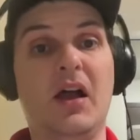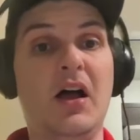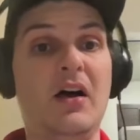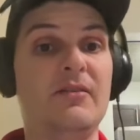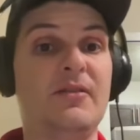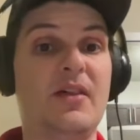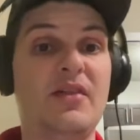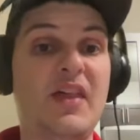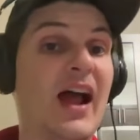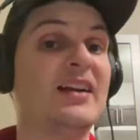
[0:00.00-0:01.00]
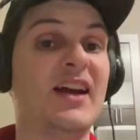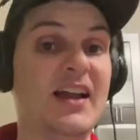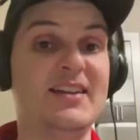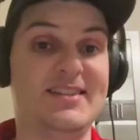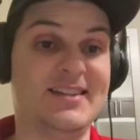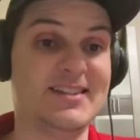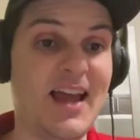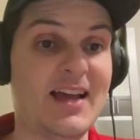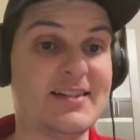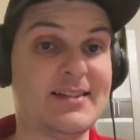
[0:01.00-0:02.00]
of that kind of
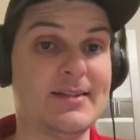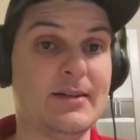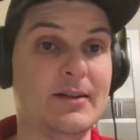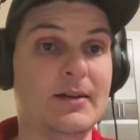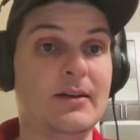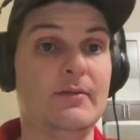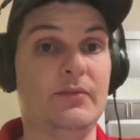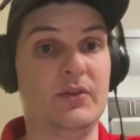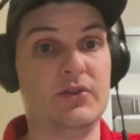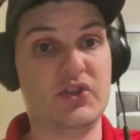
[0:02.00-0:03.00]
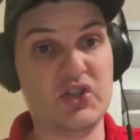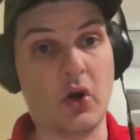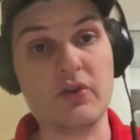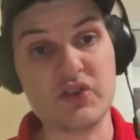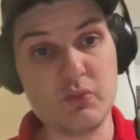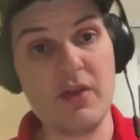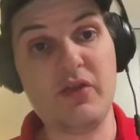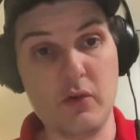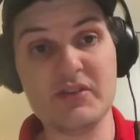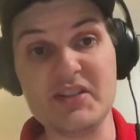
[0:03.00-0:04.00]
success starts
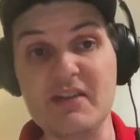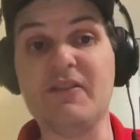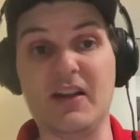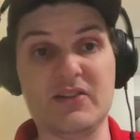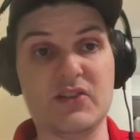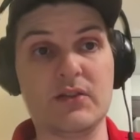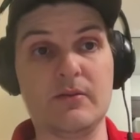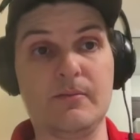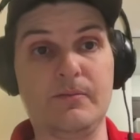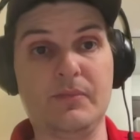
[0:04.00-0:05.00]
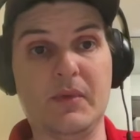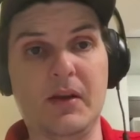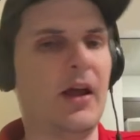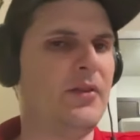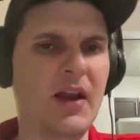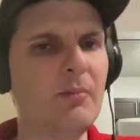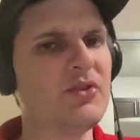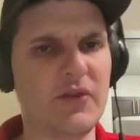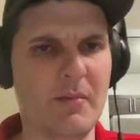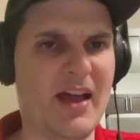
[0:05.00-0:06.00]
with your defense. Now, the
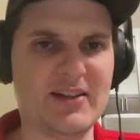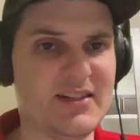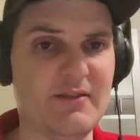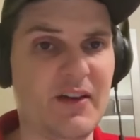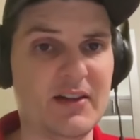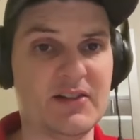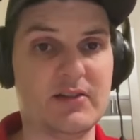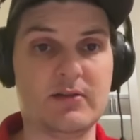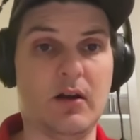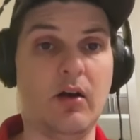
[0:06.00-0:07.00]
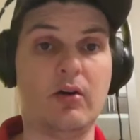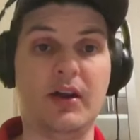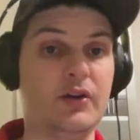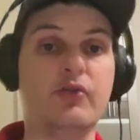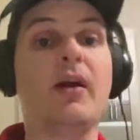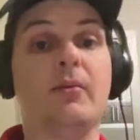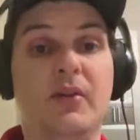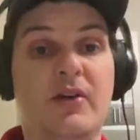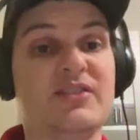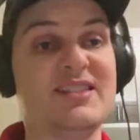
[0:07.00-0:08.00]
numbers for the Magic's defense are incredible.
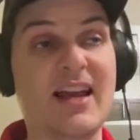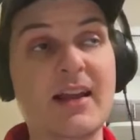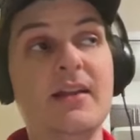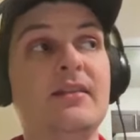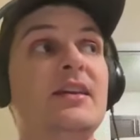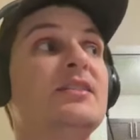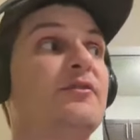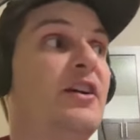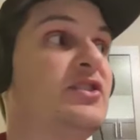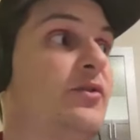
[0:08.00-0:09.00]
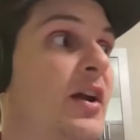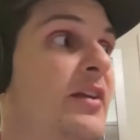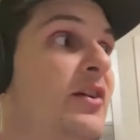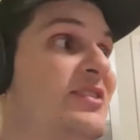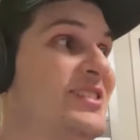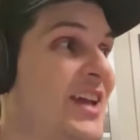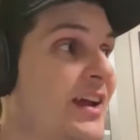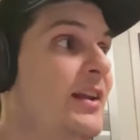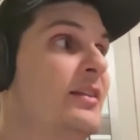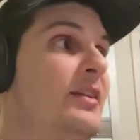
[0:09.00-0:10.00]
They're second in the league in defensive rating. They're
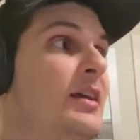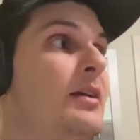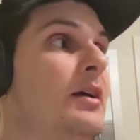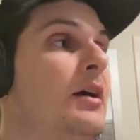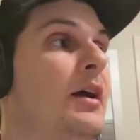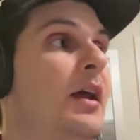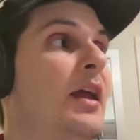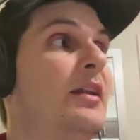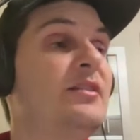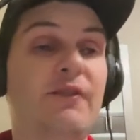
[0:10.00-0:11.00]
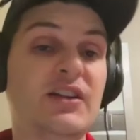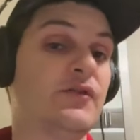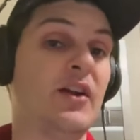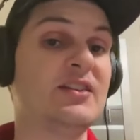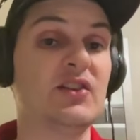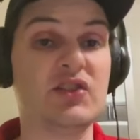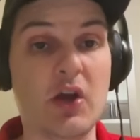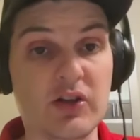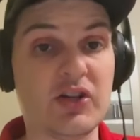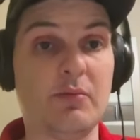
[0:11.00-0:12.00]
second in the league in defensive rating since the
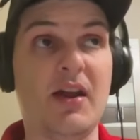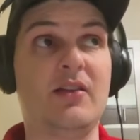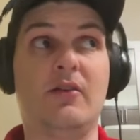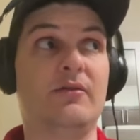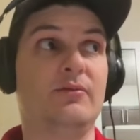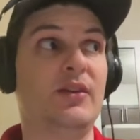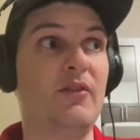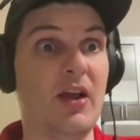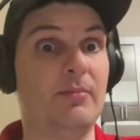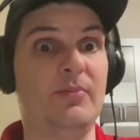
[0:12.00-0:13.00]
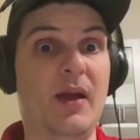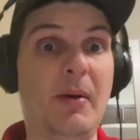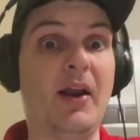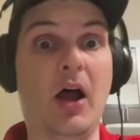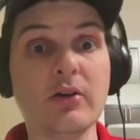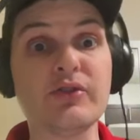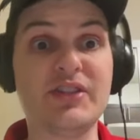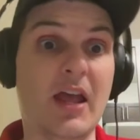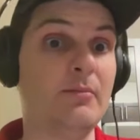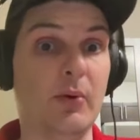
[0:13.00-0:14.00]
All-Star break. They're giving up about one hundred
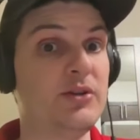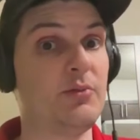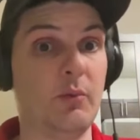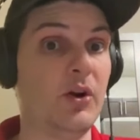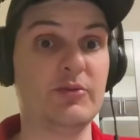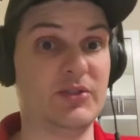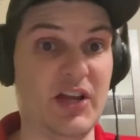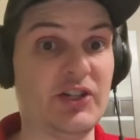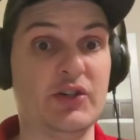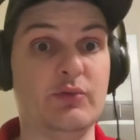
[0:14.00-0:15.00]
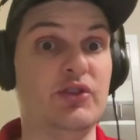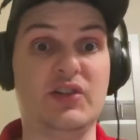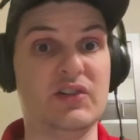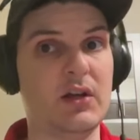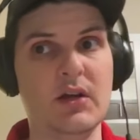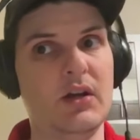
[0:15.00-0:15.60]
ten points per one hundred possessions, which is